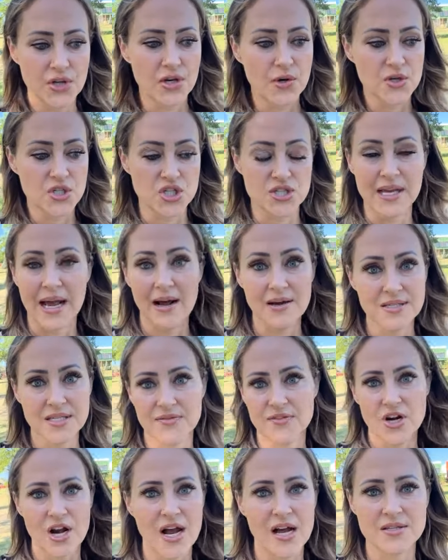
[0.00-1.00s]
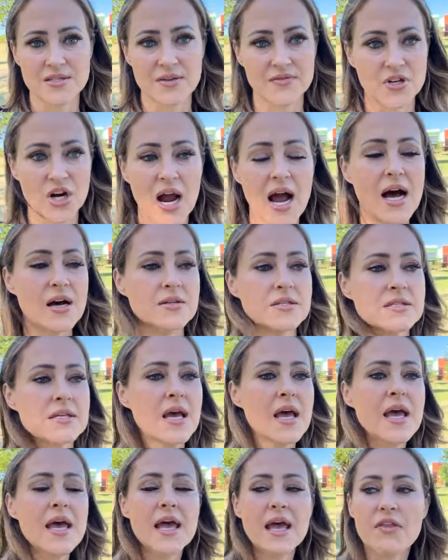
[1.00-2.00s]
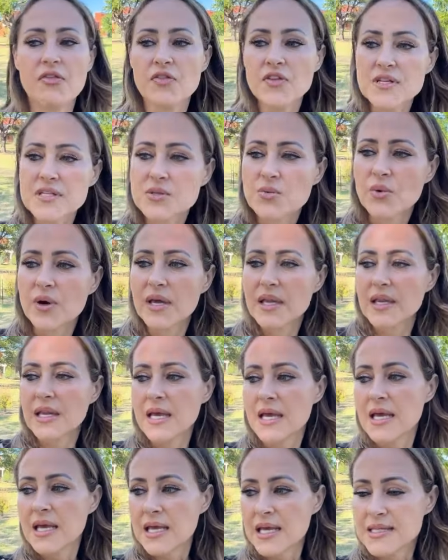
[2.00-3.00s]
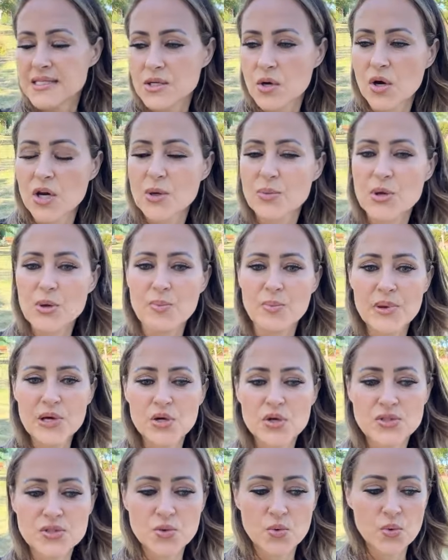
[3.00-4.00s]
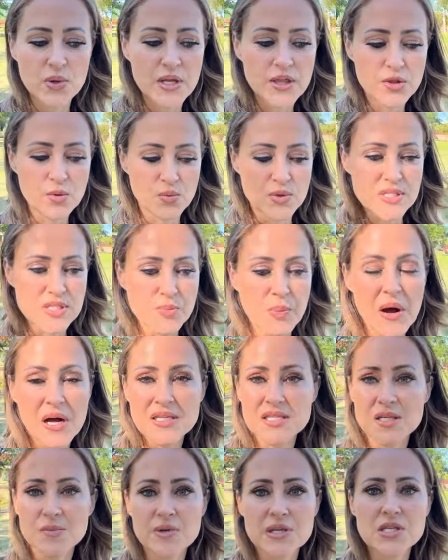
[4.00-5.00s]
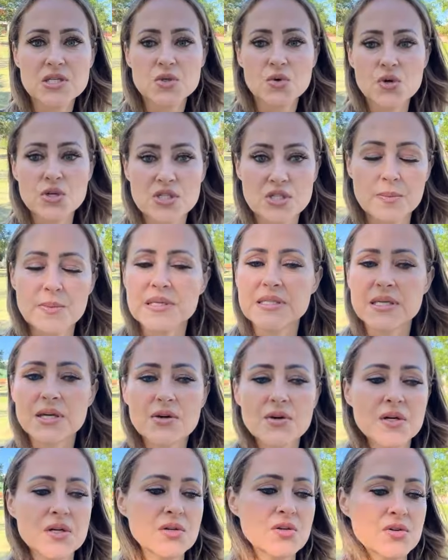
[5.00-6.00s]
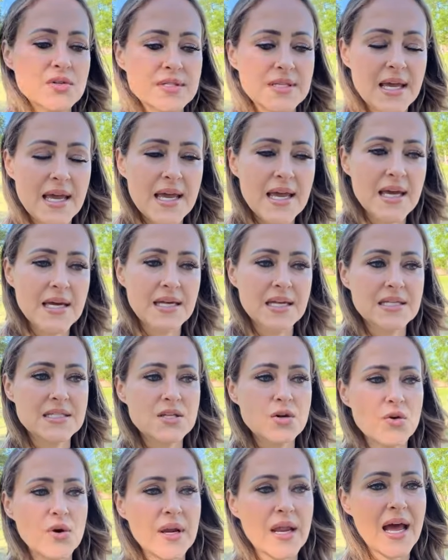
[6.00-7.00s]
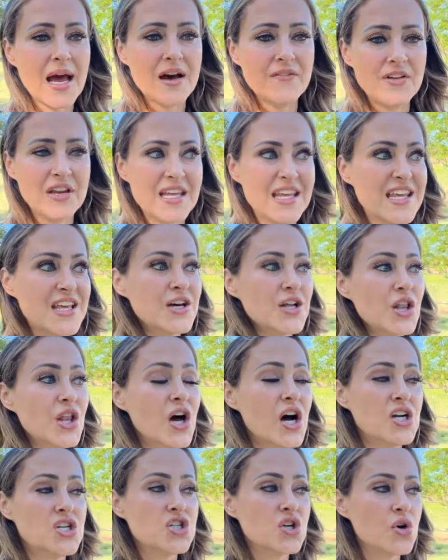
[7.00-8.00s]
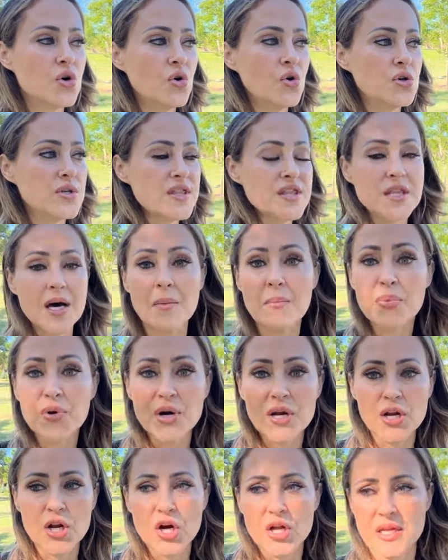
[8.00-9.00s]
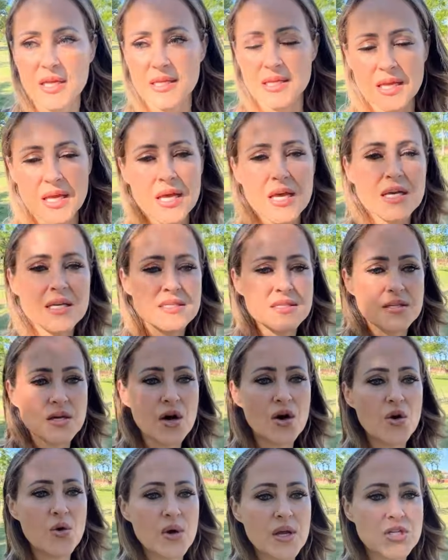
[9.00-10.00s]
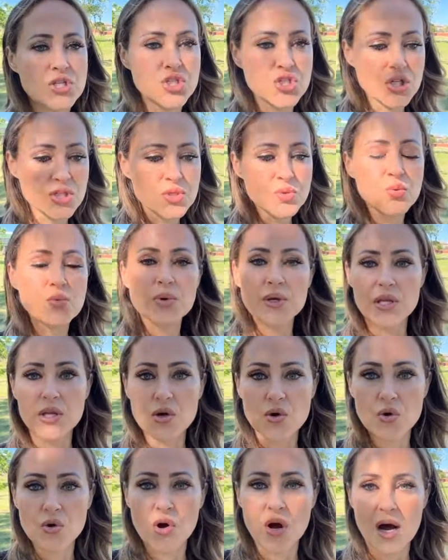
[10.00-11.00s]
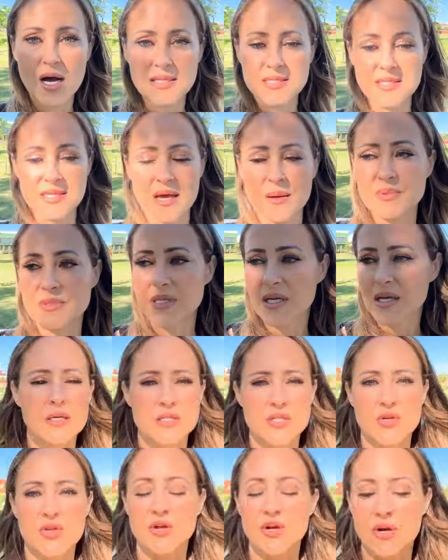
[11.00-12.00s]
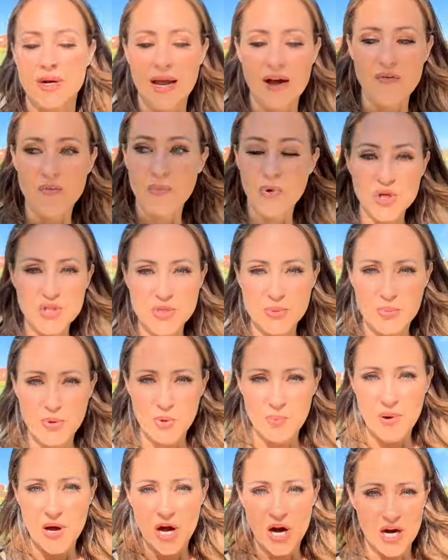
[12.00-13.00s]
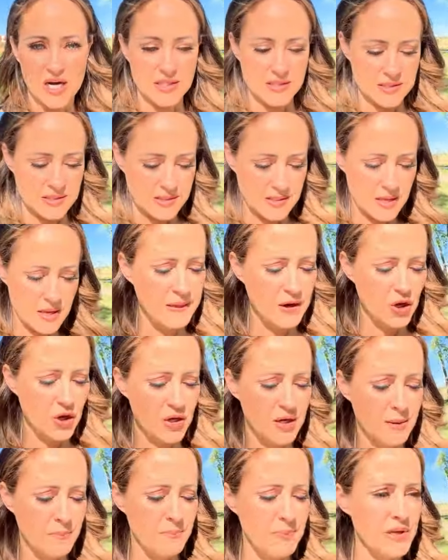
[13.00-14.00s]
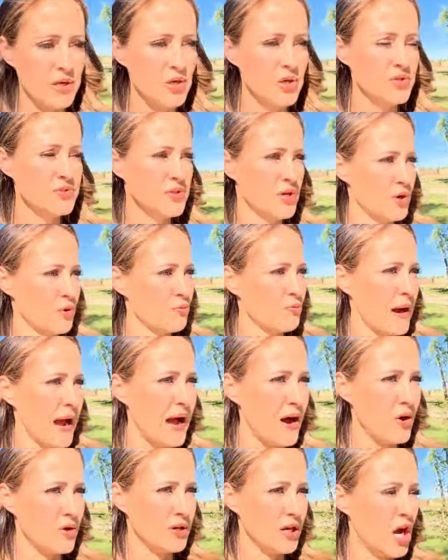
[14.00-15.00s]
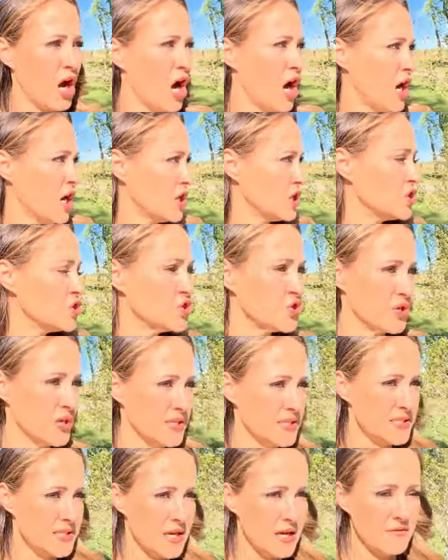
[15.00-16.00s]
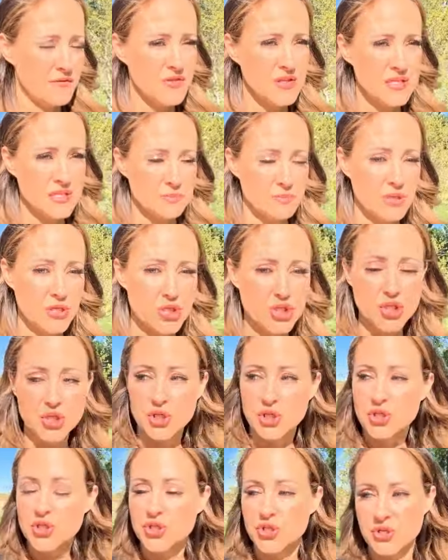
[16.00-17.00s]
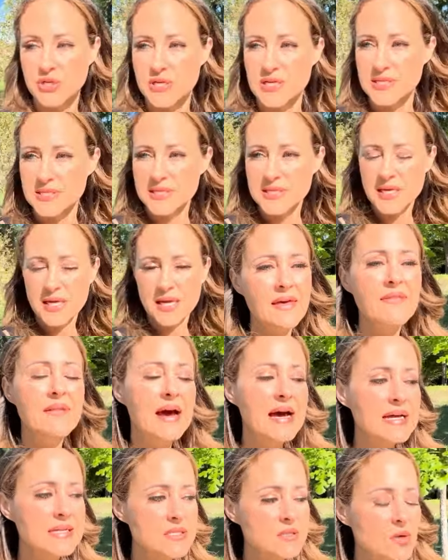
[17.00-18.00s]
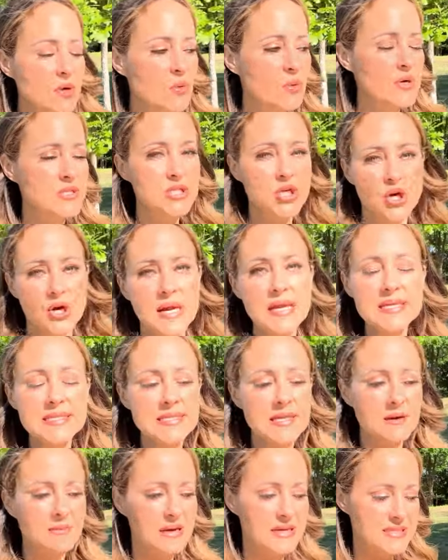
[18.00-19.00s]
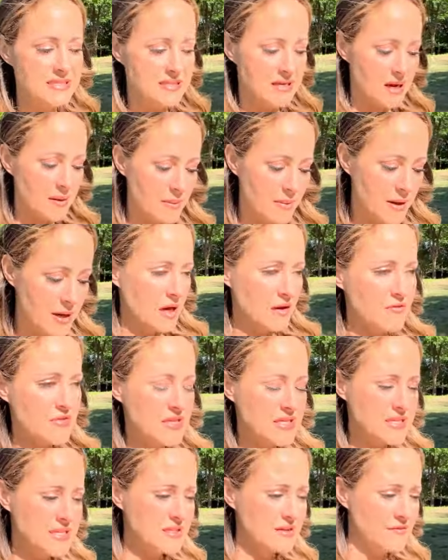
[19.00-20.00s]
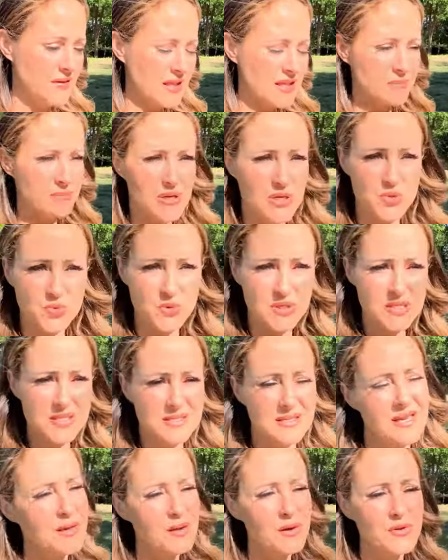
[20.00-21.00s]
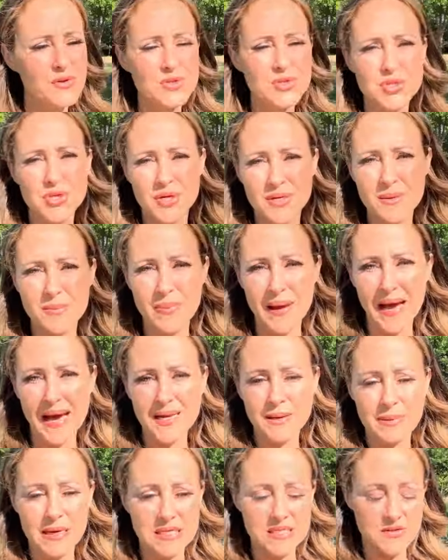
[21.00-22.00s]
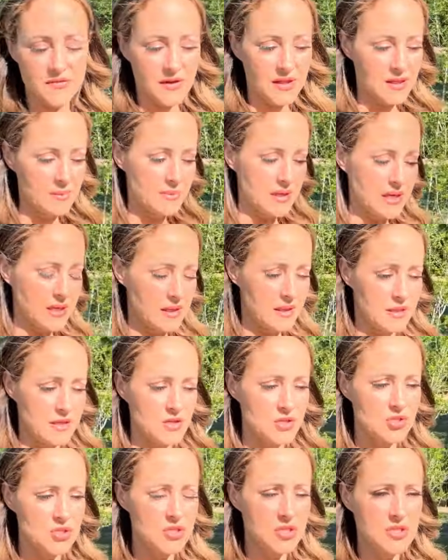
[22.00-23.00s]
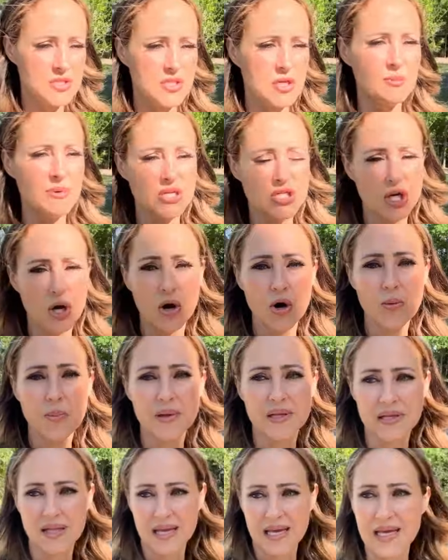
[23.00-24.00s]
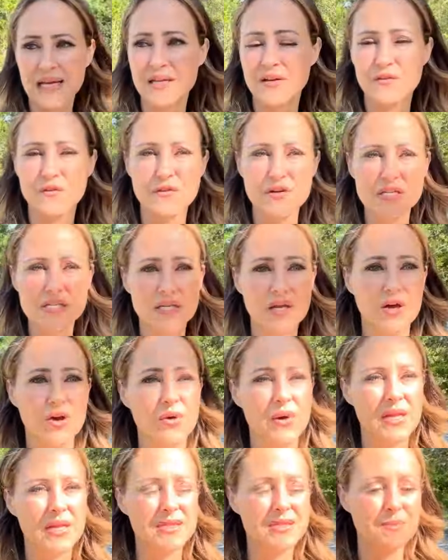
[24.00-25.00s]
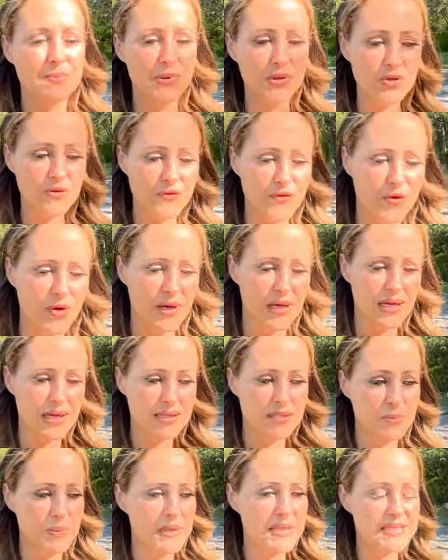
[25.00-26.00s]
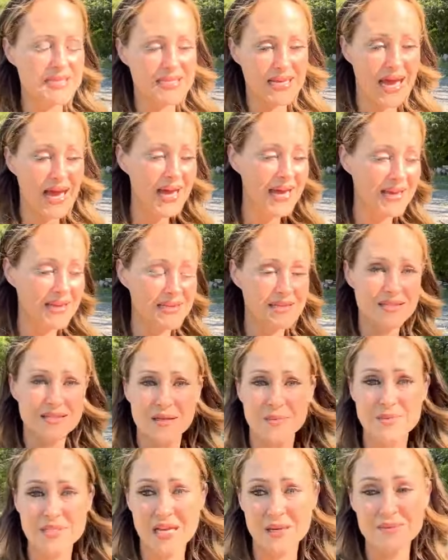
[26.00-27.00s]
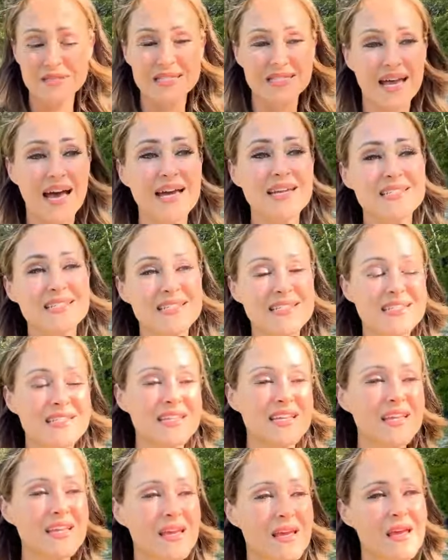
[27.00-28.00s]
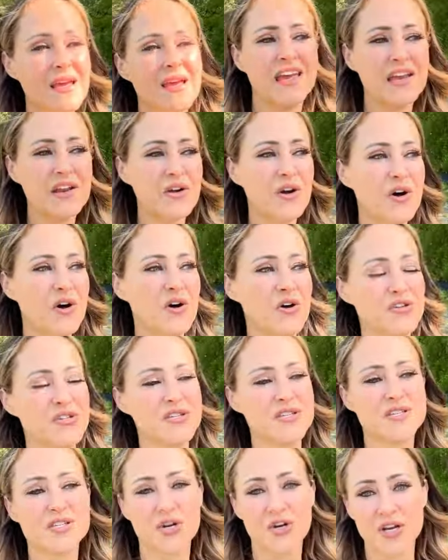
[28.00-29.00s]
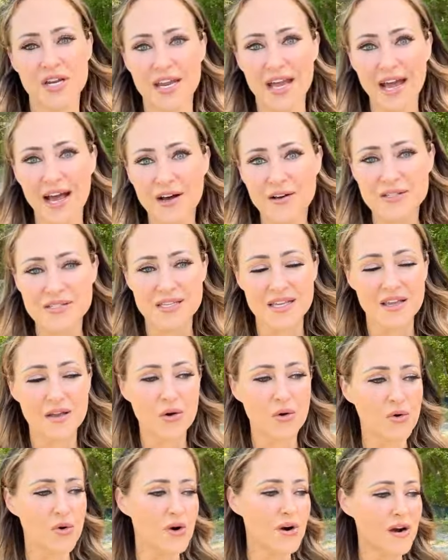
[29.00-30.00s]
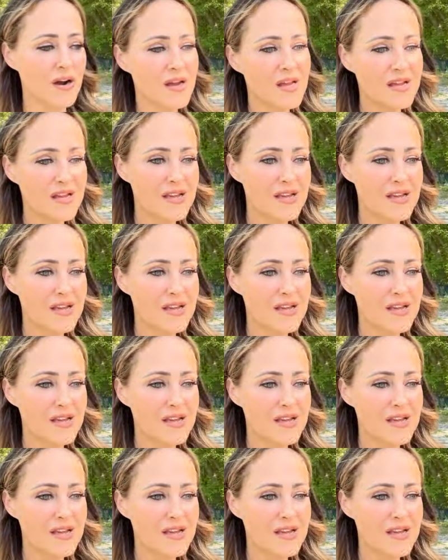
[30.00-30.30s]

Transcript: You know, it's just house after house after house. And this one, it's going to be built with responsibly sourced materials, and it's going to have an ecological thumbprint on it. So it's just a really cool concept. So they're gonna have multiple ponds. They're gonna build around hundreds of these mature trees. And that's what's crazy about some of this development, which, you know, there's good and bad about development. There's so much open land in Frisco, and it's beautiful, and it's been sad, sometimes sad to see it all just turn into housing or